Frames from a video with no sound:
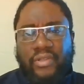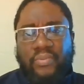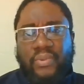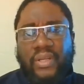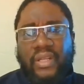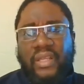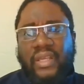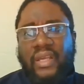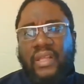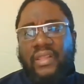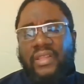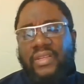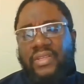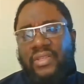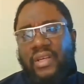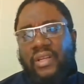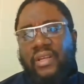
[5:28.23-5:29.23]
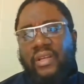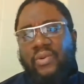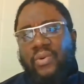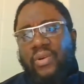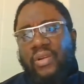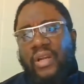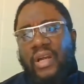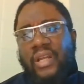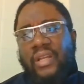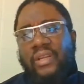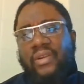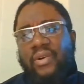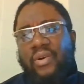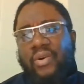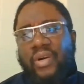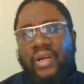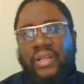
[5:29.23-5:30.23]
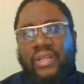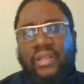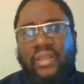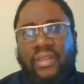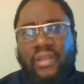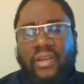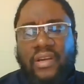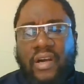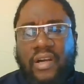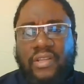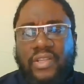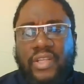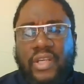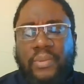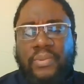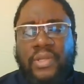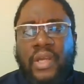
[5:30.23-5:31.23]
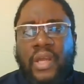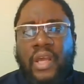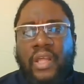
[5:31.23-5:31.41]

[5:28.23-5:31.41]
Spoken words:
But again, these are not Quranic or Hadithic concepts.